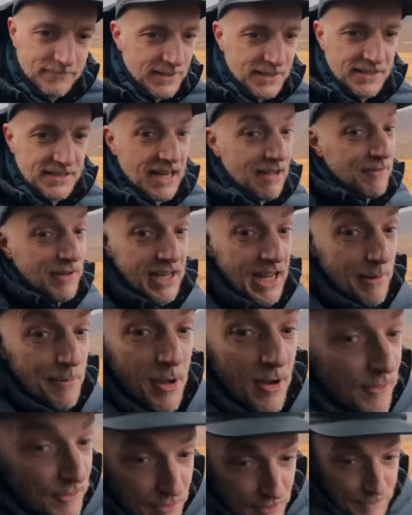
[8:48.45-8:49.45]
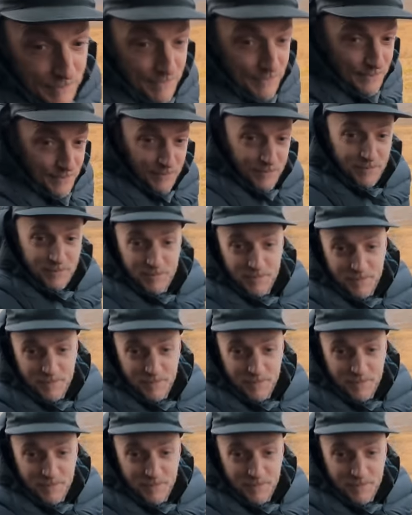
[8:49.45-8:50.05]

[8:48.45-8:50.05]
It's never game over. What do you